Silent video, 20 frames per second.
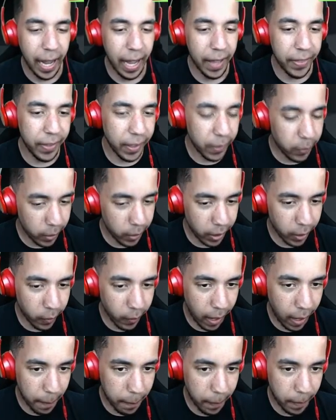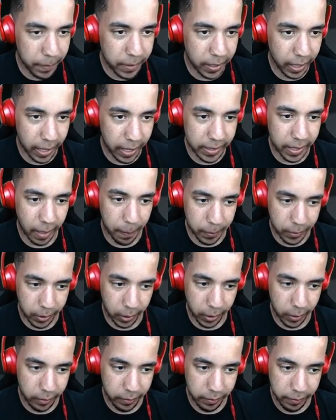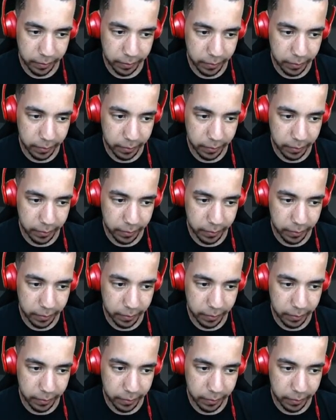I think we're gonna wrap up today's episode.